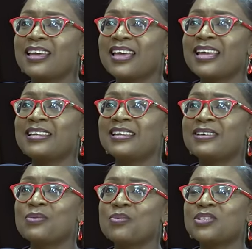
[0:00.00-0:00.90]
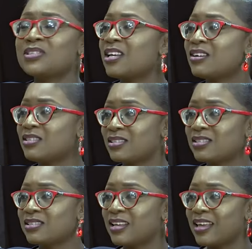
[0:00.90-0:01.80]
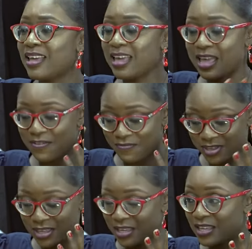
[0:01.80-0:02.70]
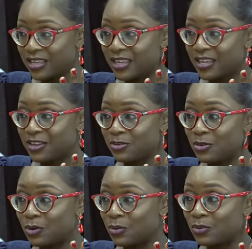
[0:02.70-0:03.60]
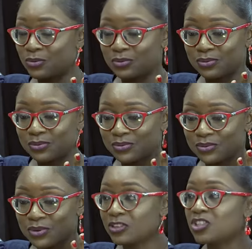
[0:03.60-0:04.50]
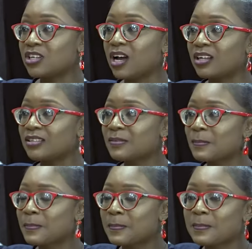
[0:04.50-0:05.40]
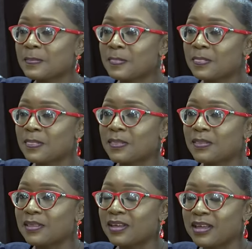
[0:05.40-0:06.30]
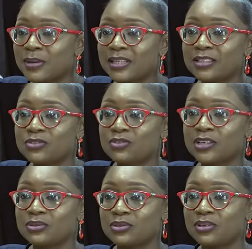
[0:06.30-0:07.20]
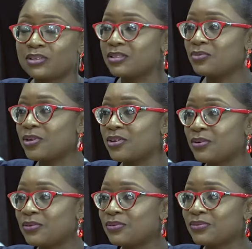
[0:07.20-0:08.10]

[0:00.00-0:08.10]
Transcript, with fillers: And we just heard this heavy, you know, gunshot. And my dad tried to turn on the radio